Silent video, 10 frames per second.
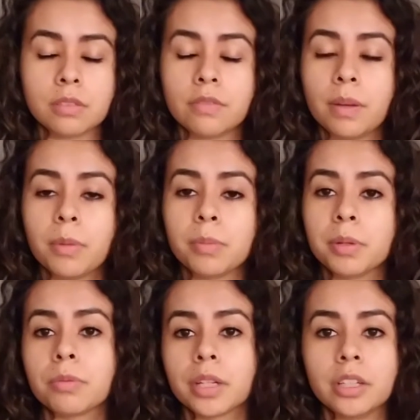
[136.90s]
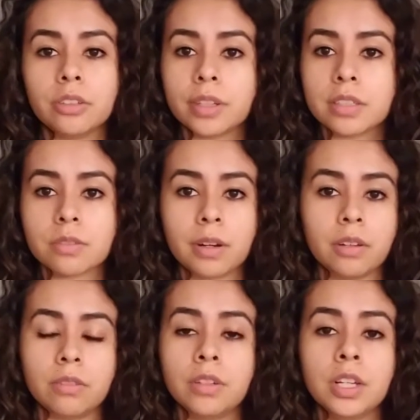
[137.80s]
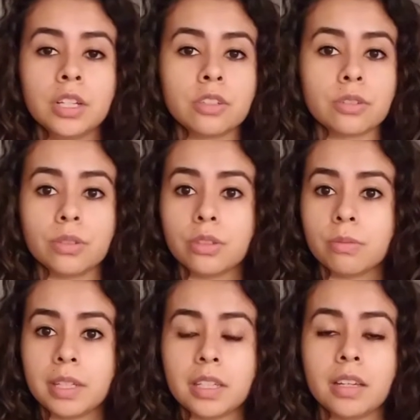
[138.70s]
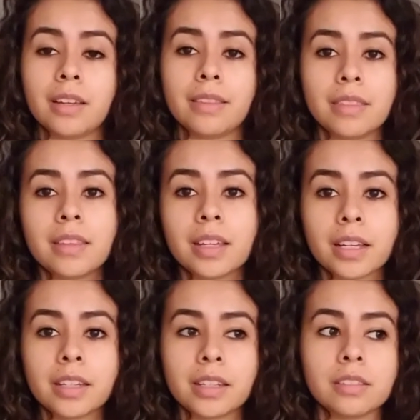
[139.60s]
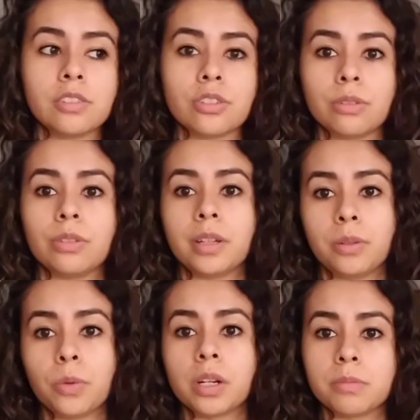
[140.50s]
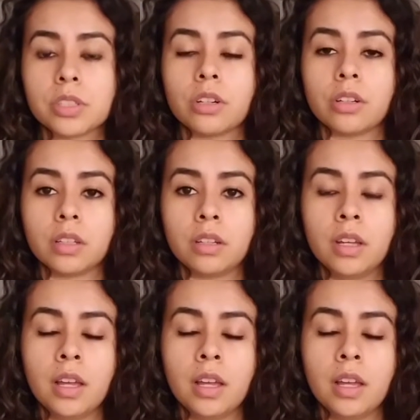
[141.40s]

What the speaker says: gonna be ringing you guys around, showing you my day, I think I could at least show you kind of where I'm starting.